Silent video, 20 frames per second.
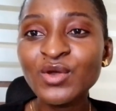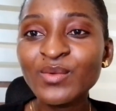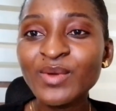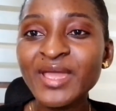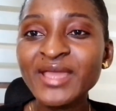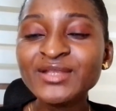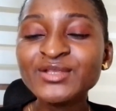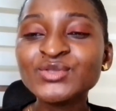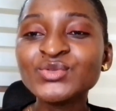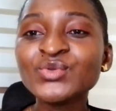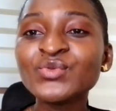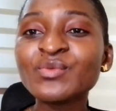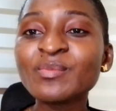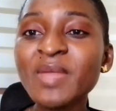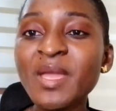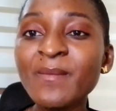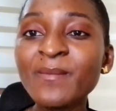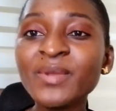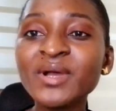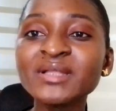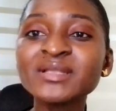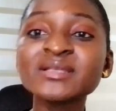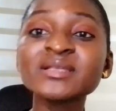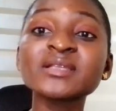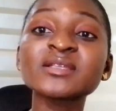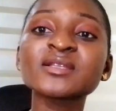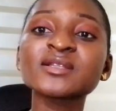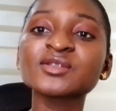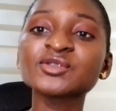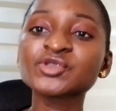Alright? So remember,
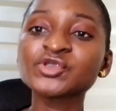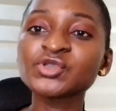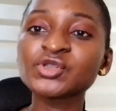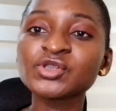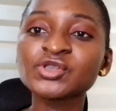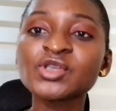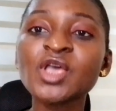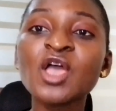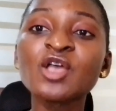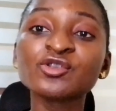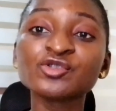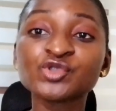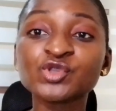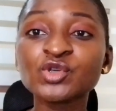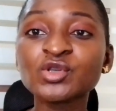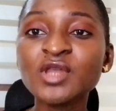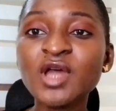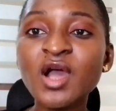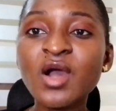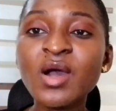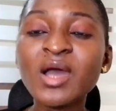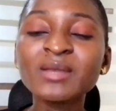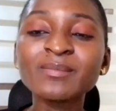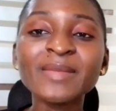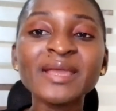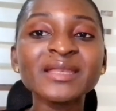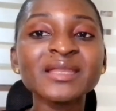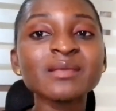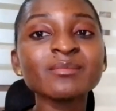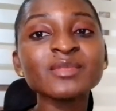this is Luchi's journal
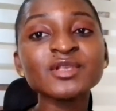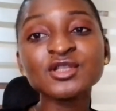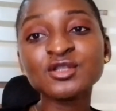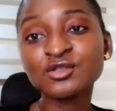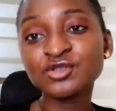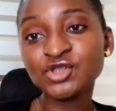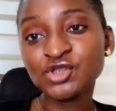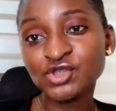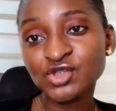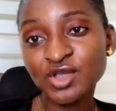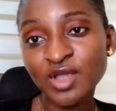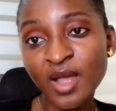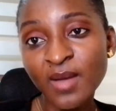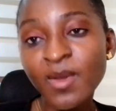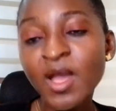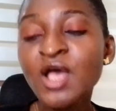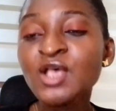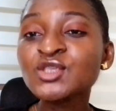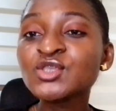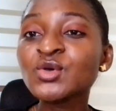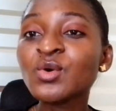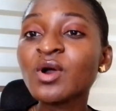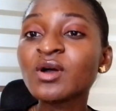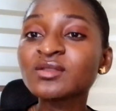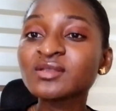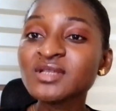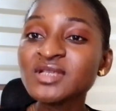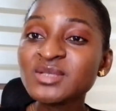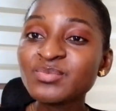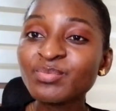and my name is Luchisam. So
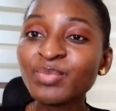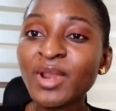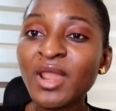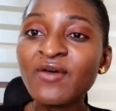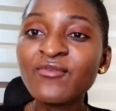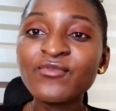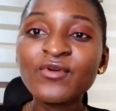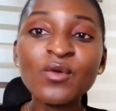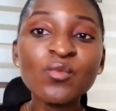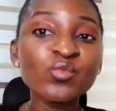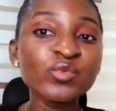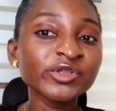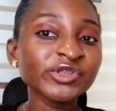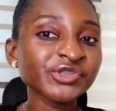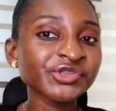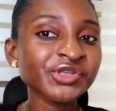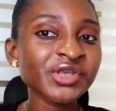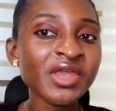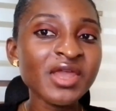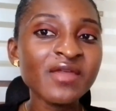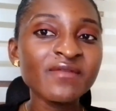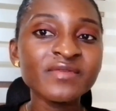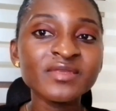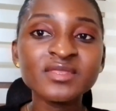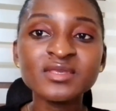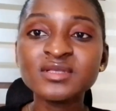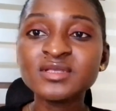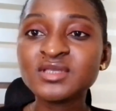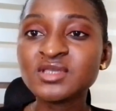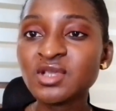on this platform we share
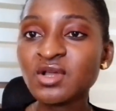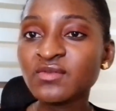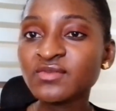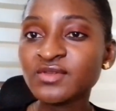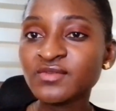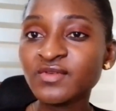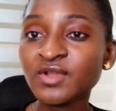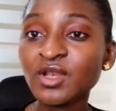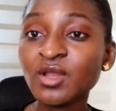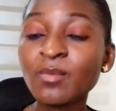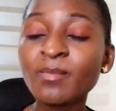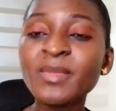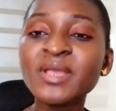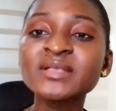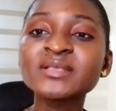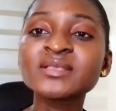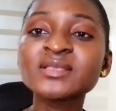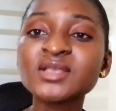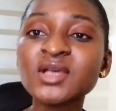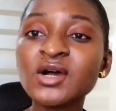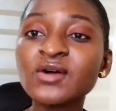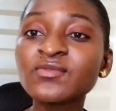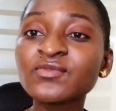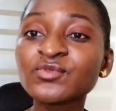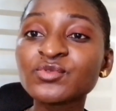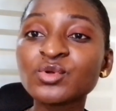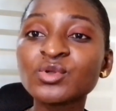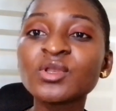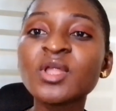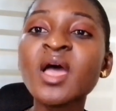everything self-development,
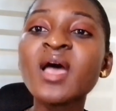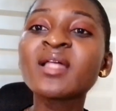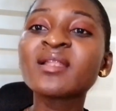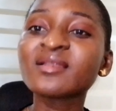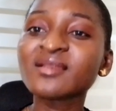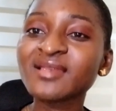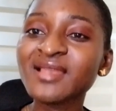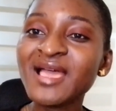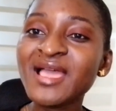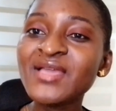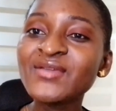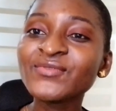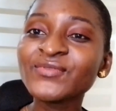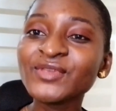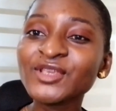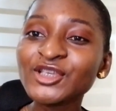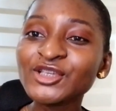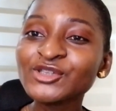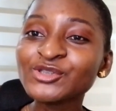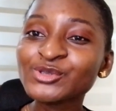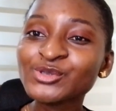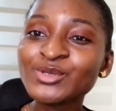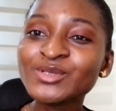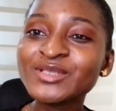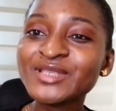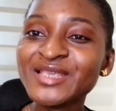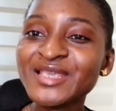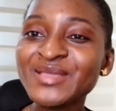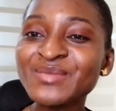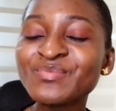self-growth, life
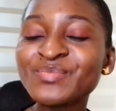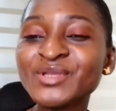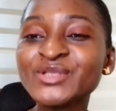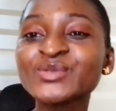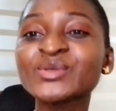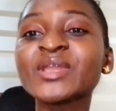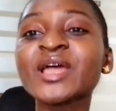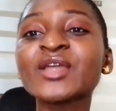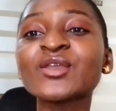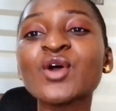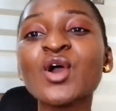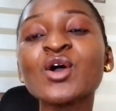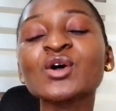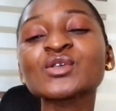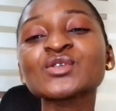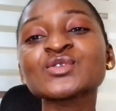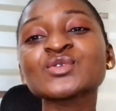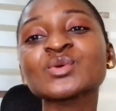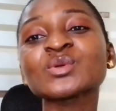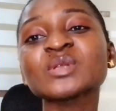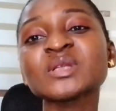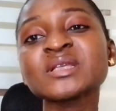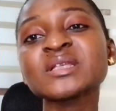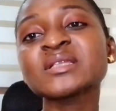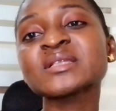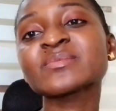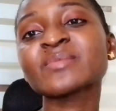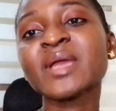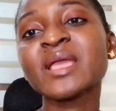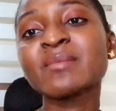issues in between, and also
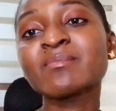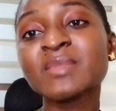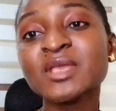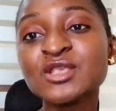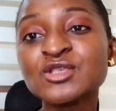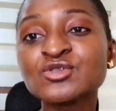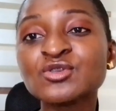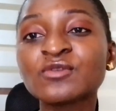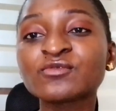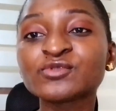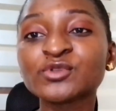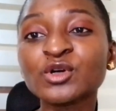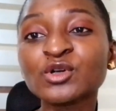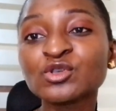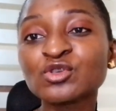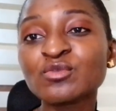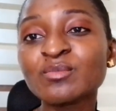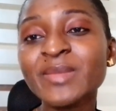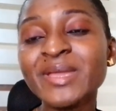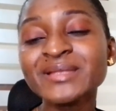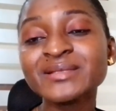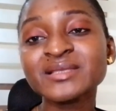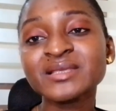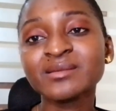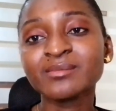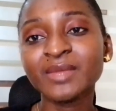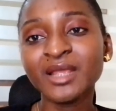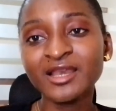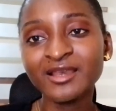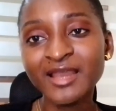this is my means of
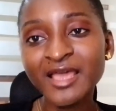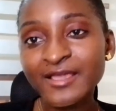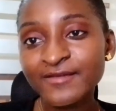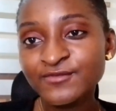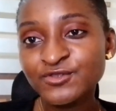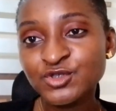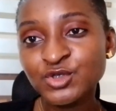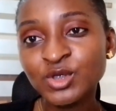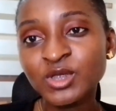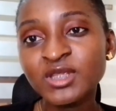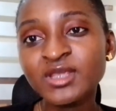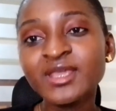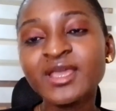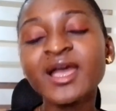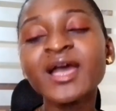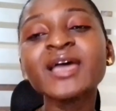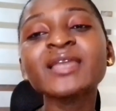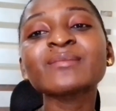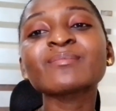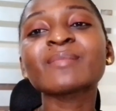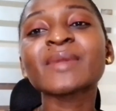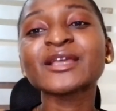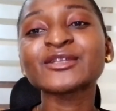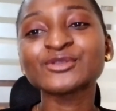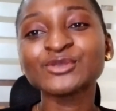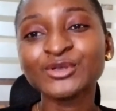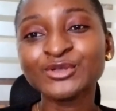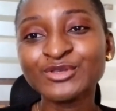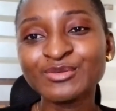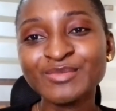documenting my life journey and my
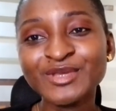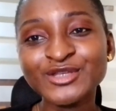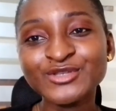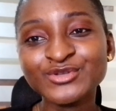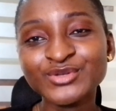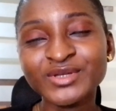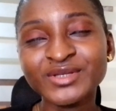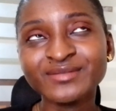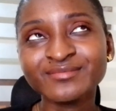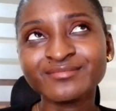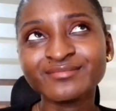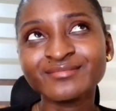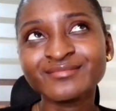documentary.